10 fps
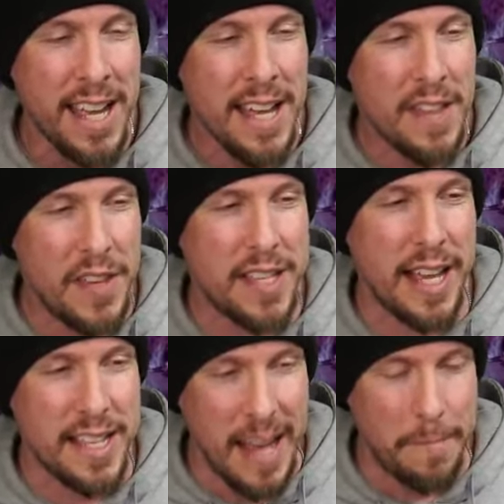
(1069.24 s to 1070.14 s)
this
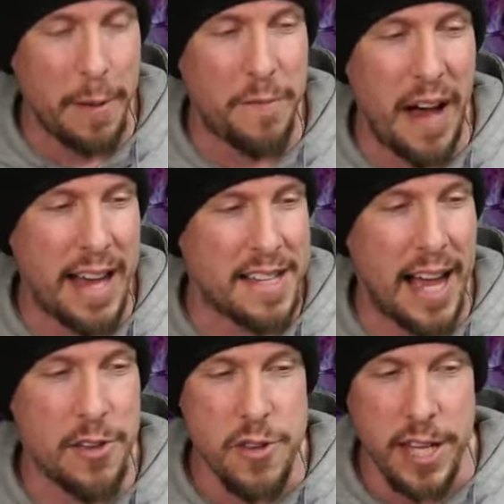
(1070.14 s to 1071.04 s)
exemplifies
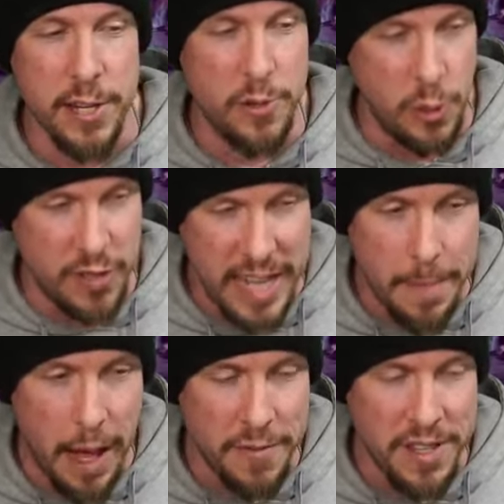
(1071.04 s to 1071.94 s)
how you can use her
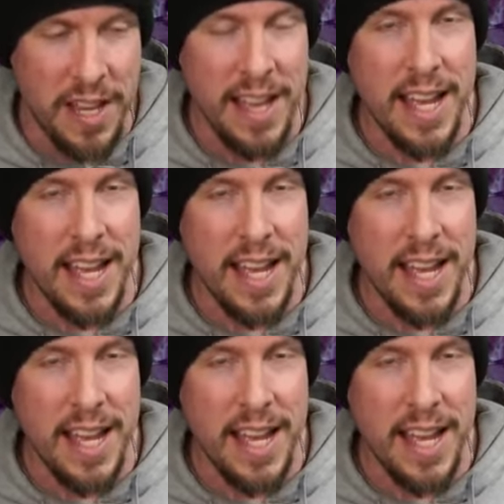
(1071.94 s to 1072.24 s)
debuffs